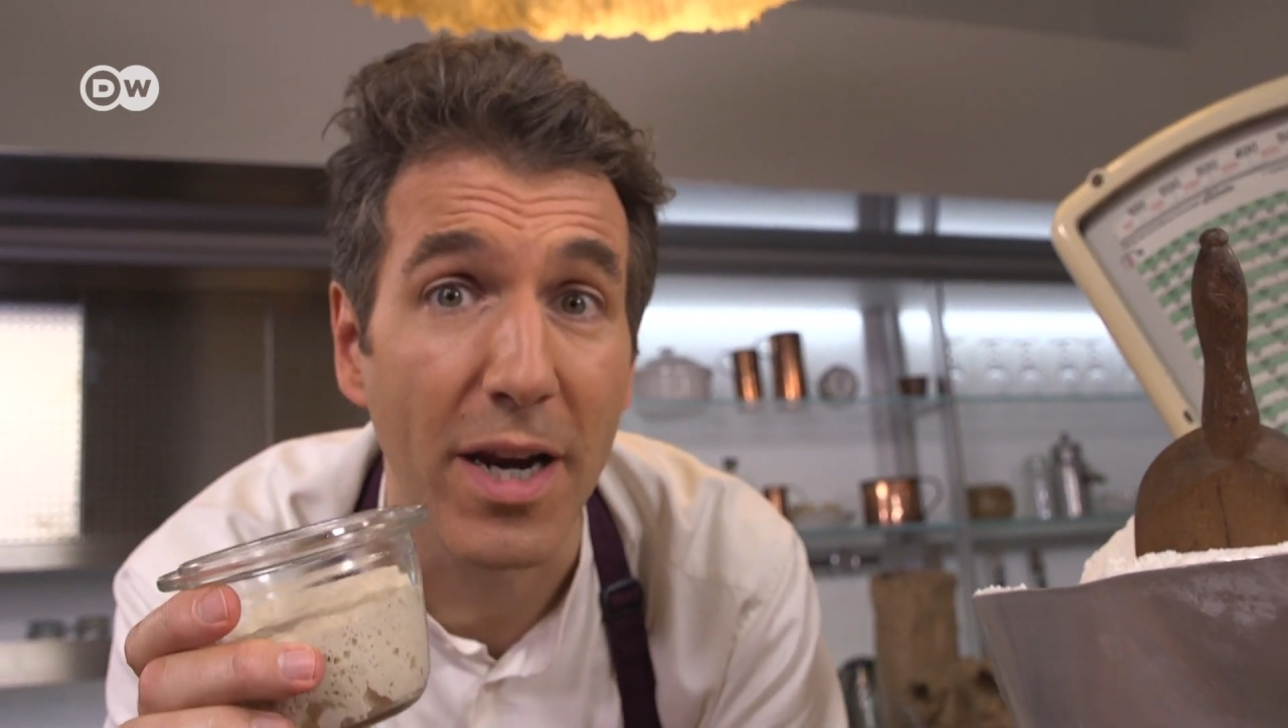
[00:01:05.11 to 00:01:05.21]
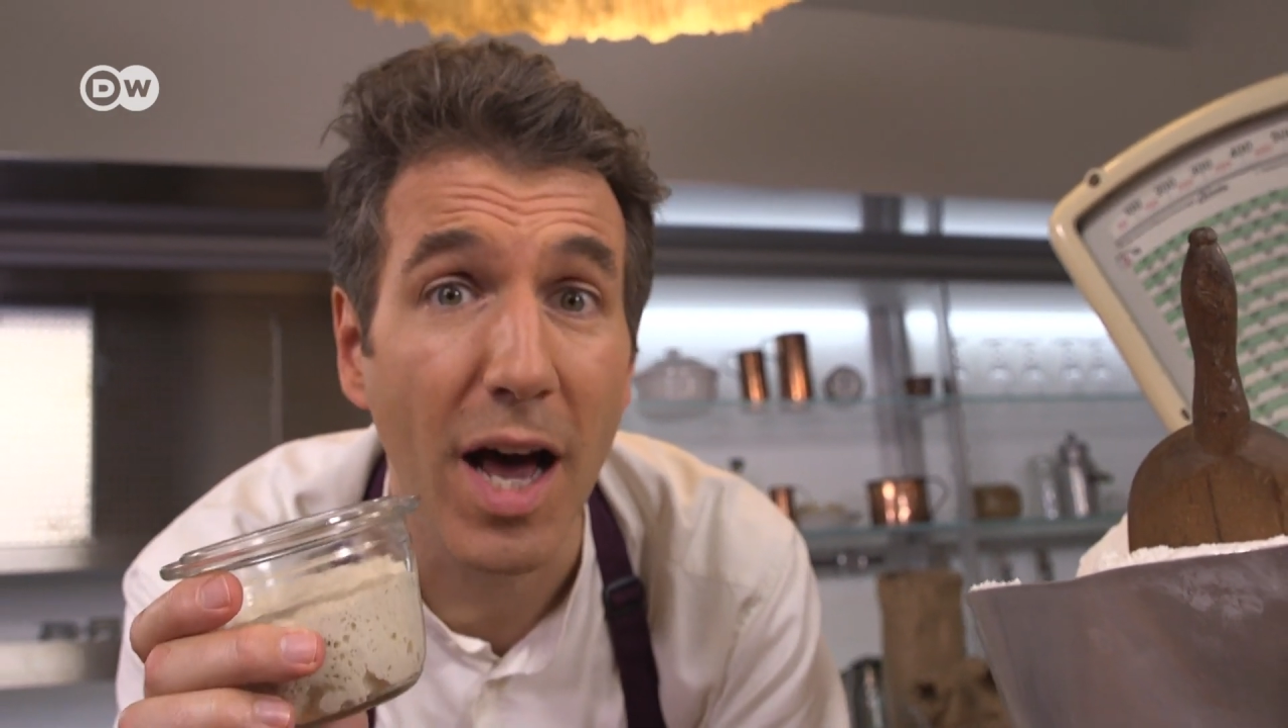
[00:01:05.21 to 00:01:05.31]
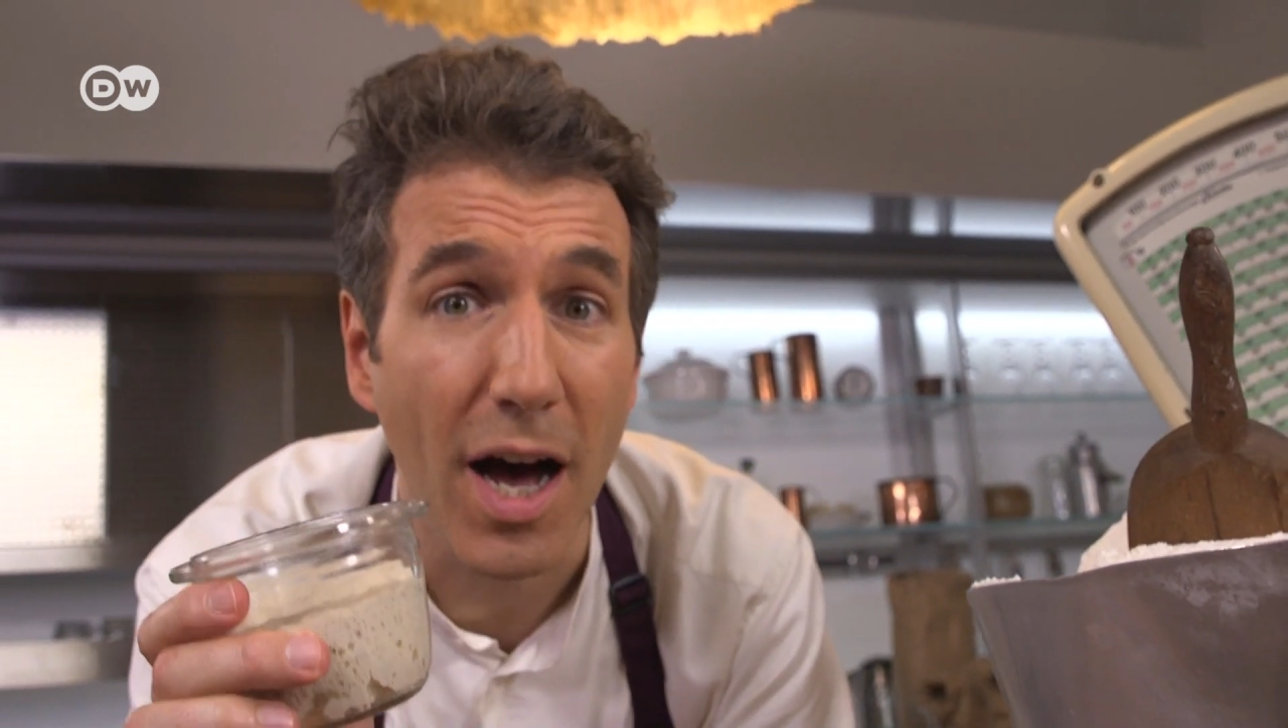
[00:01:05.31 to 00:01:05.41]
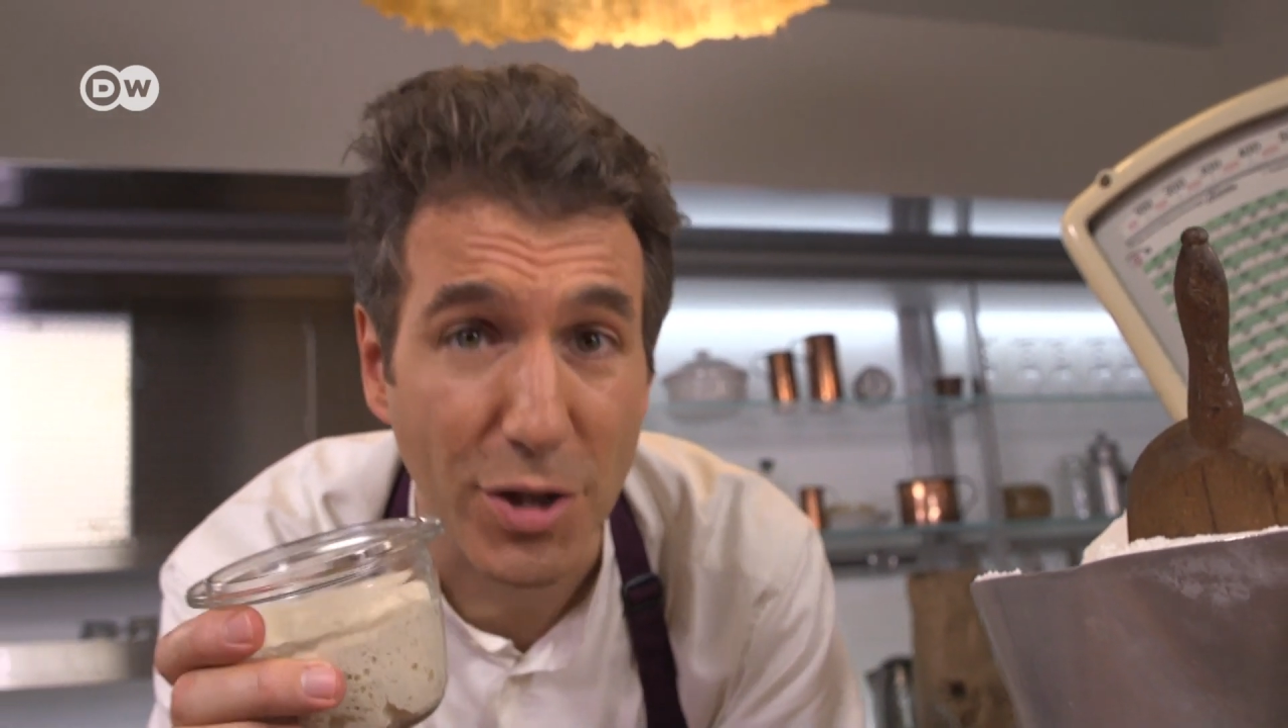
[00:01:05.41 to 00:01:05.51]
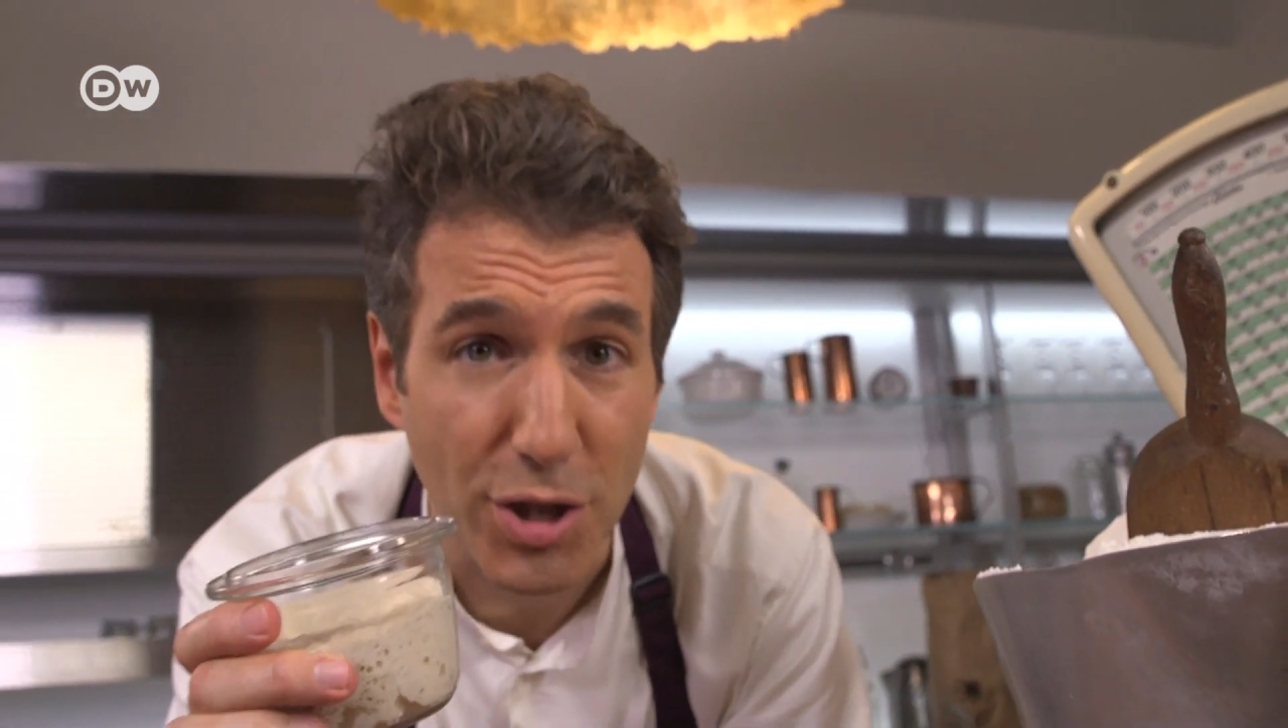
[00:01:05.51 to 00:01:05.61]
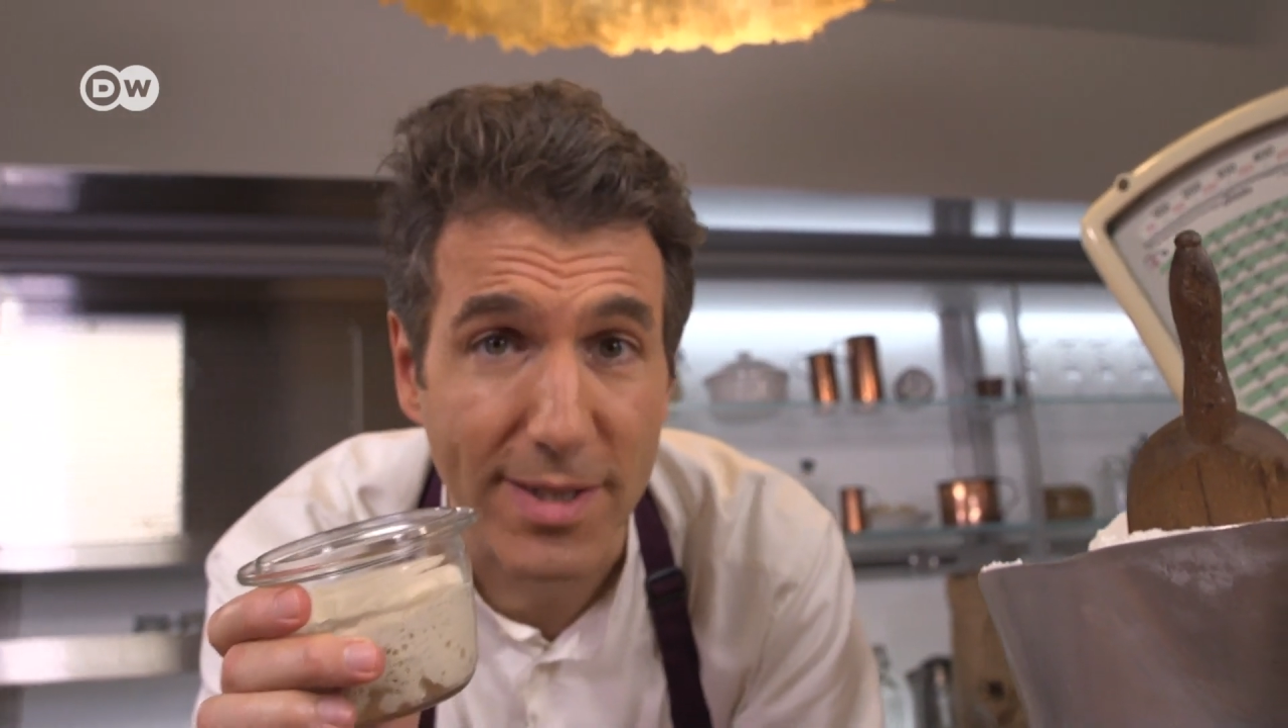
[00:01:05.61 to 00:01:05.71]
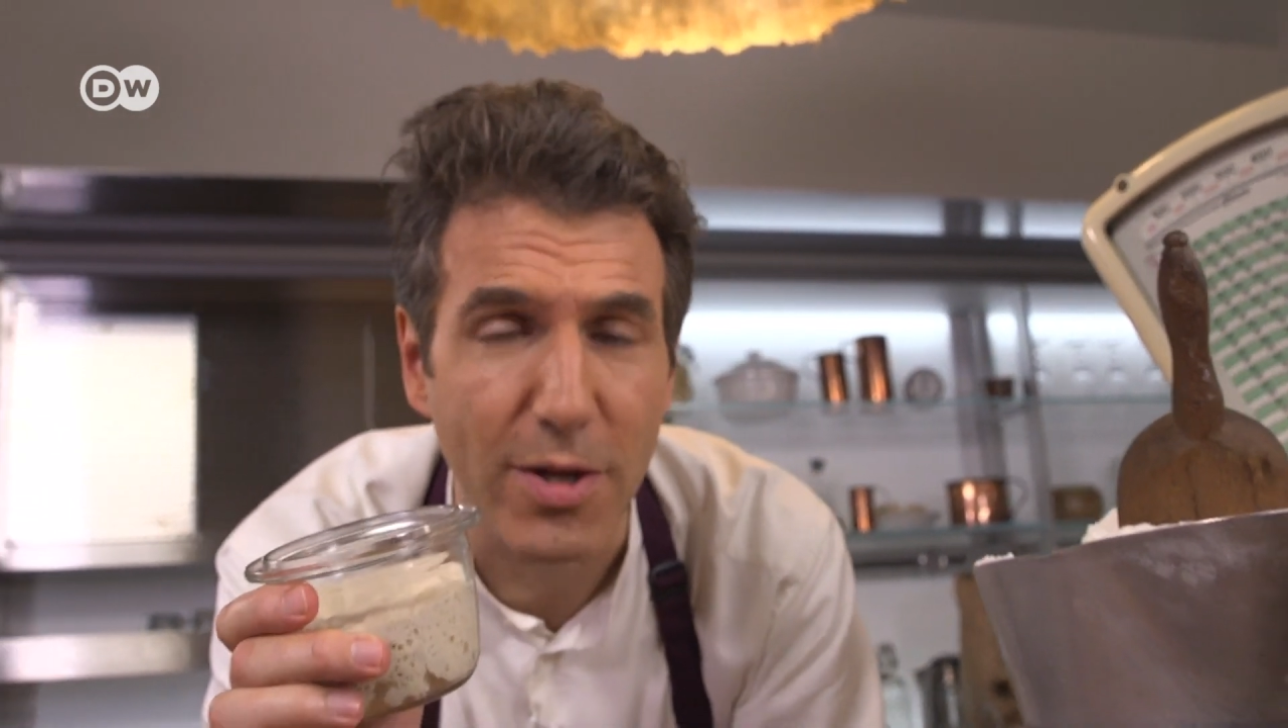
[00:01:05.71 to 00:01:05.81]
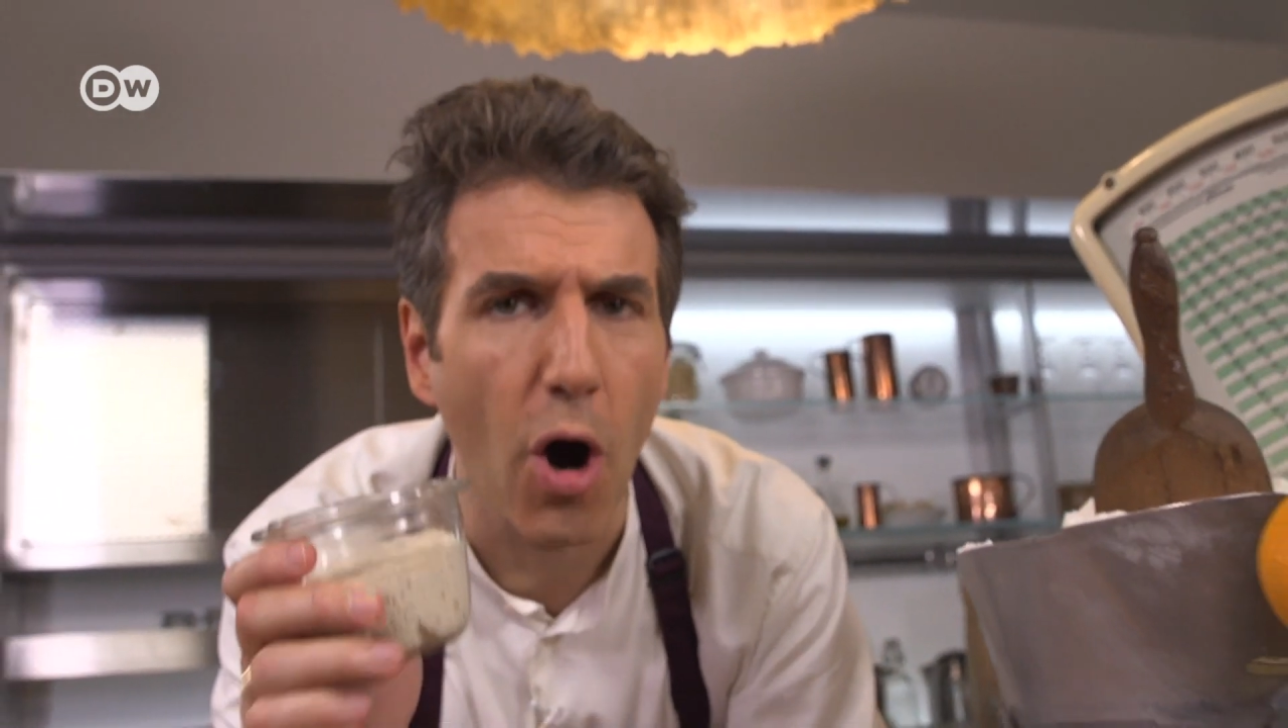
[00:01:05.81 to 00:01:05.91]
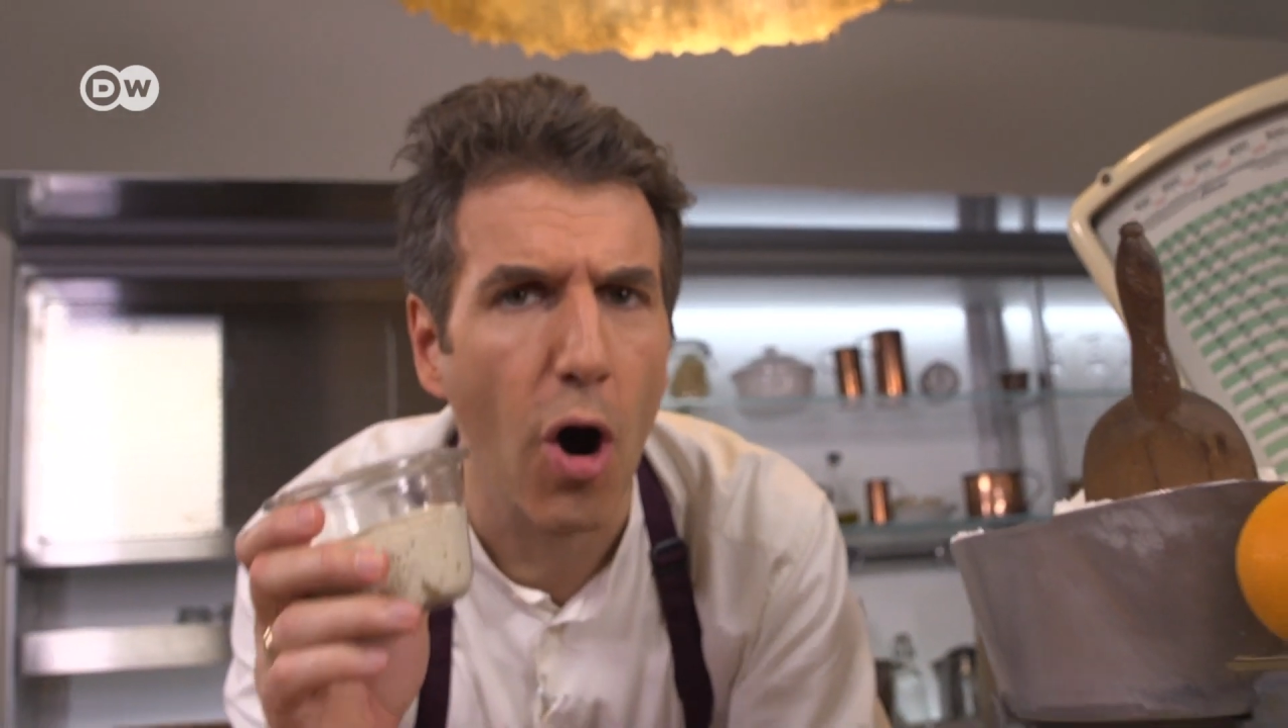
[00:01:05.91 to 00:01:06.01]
largest